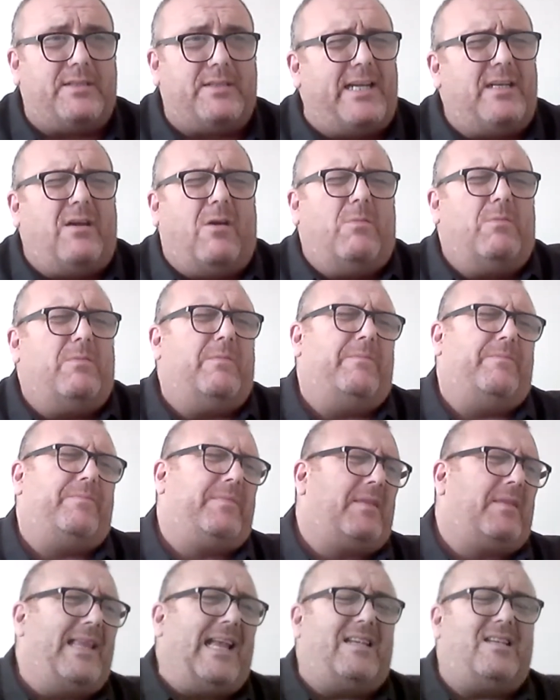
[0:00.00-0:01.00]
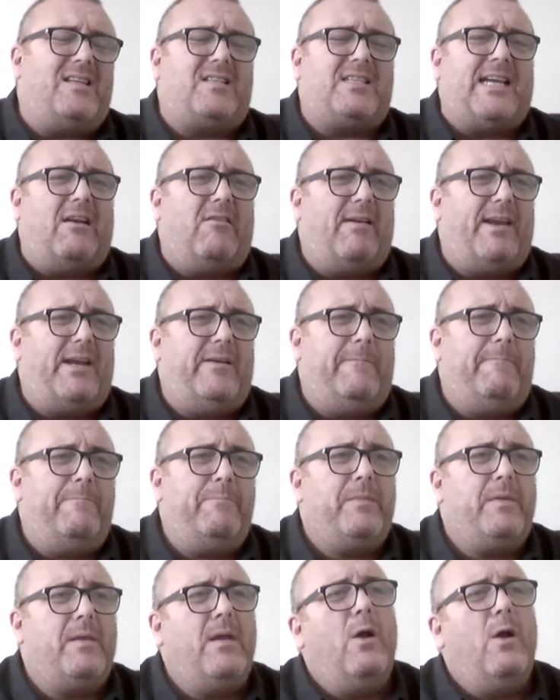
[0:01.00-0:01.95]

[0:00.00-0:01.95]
They don't necessarily